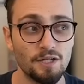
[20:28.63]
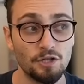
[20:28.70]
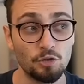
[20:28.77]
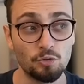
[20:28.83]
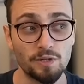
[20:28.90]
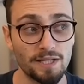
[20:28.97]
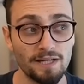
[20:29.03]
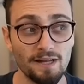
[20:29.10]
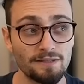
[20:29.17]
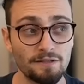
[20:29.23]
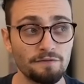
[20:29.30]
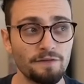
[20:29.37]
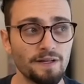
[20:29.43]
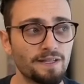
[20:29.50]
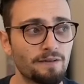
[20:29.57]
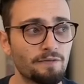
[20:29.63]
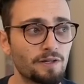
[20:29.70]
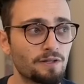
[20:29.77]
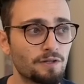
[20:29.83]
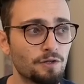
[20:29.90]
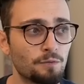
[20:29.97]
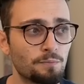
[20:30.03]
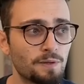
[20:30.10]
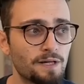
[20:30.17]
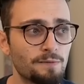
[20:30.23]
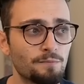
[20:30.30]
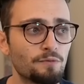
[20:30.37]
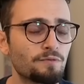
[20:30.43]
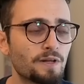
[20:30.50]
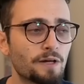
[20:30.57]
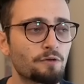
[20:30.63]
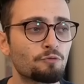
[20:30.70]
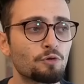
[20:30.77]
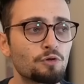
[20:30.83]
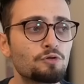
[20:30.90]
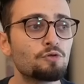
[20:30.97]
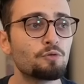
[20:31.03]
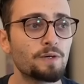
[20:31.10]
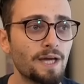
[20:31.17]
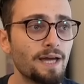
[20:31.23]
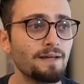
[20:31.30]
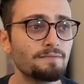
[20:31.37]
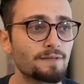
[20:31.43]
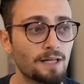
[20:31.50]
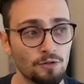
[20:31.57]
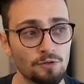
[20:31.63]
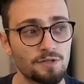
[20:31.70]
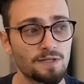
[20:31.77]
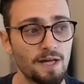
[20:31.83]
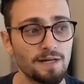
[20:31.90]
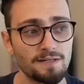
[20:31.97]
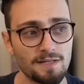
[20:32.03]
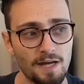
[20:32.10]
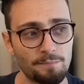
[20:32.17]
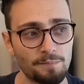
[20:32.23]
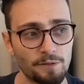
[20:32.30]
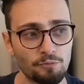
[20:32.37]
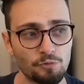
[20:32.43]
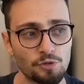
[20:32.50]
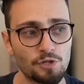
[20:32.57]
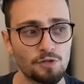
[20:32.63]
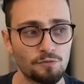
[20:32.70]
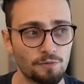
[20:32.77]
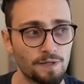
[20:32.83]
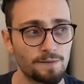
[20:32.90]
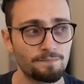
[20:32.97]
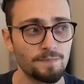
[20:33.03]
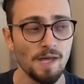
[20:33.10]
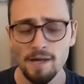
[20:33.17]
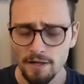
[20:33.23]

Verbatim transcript: You cannot defend everything. You play a move like rook to e eight. That looks nice. I play rook g three.